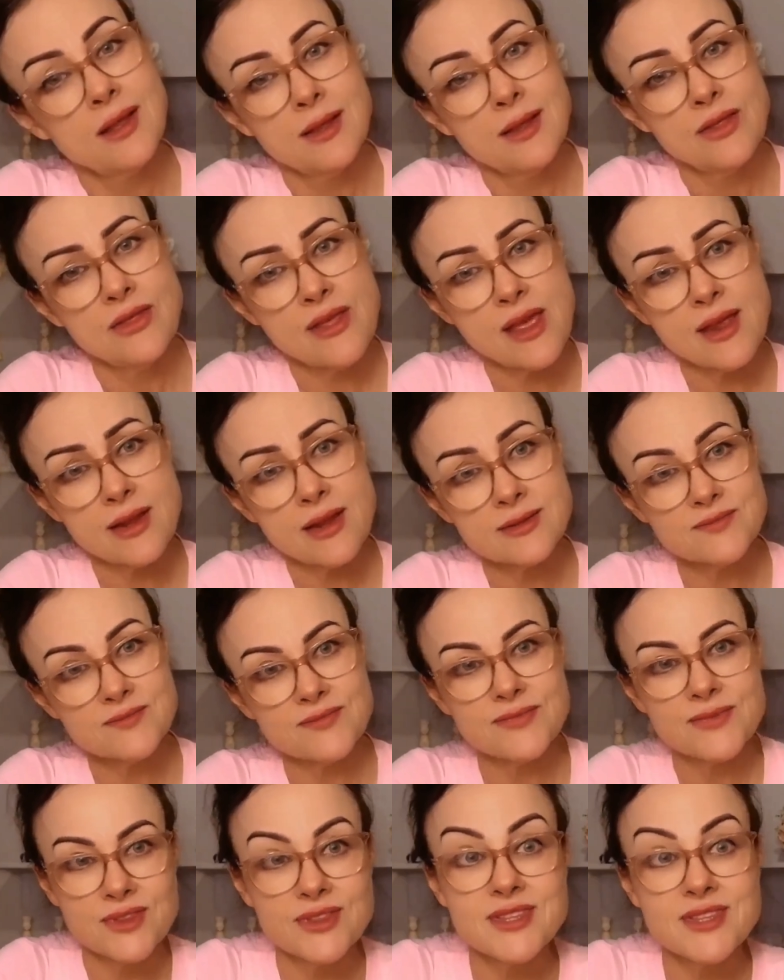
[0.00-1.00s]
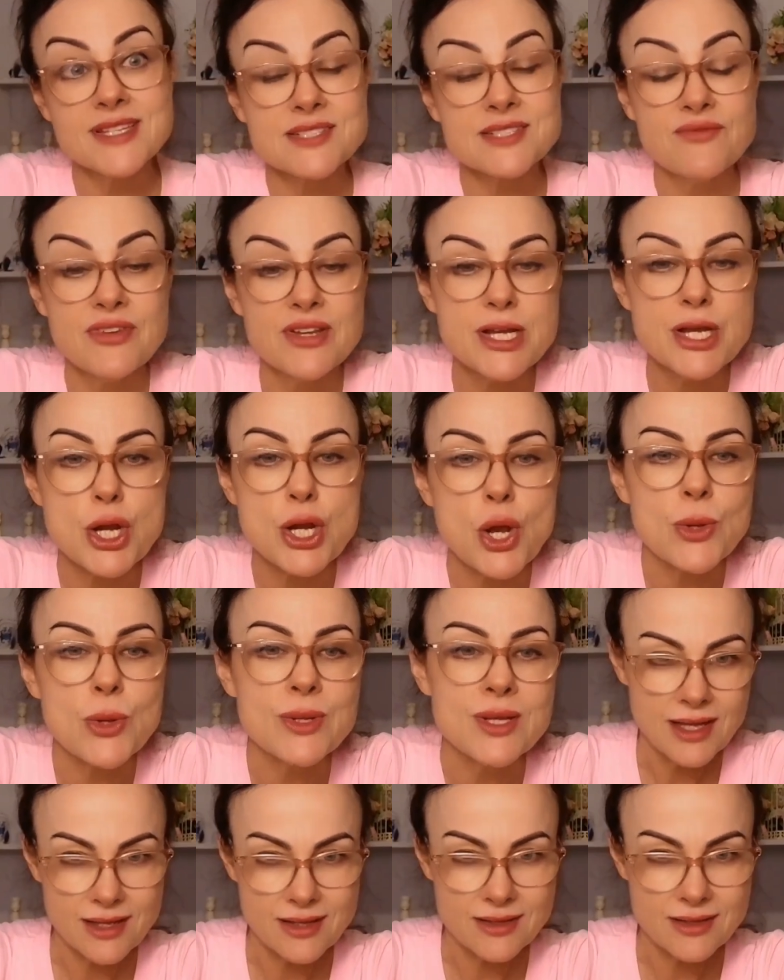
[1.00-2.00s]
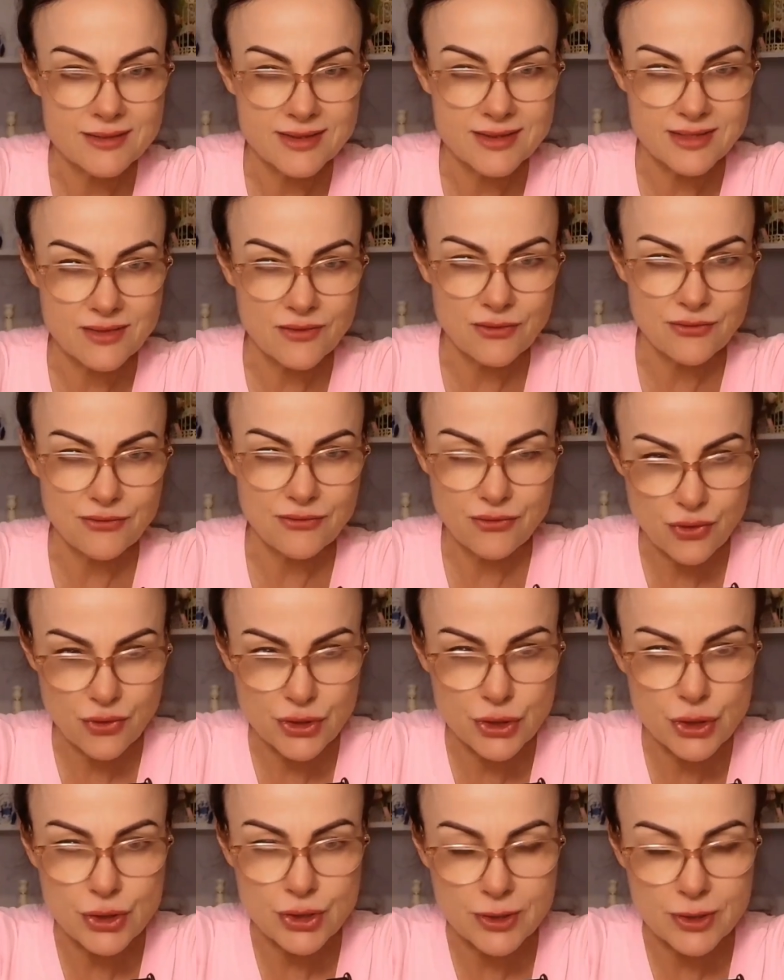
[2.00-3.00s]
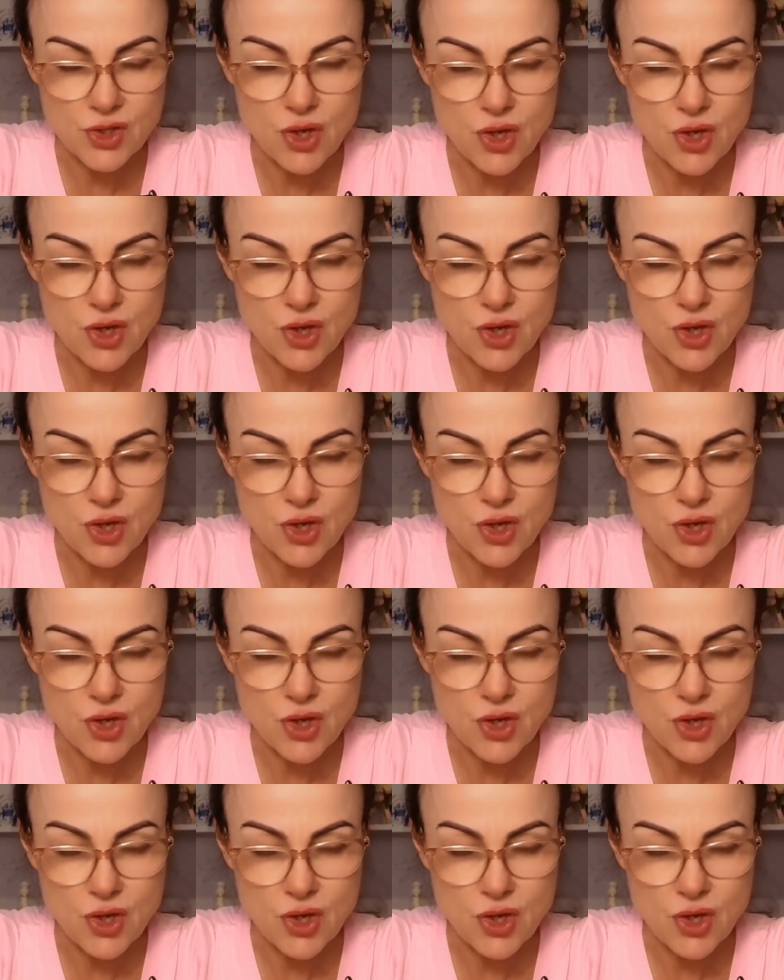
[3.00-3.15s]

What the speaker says: then this video is for you.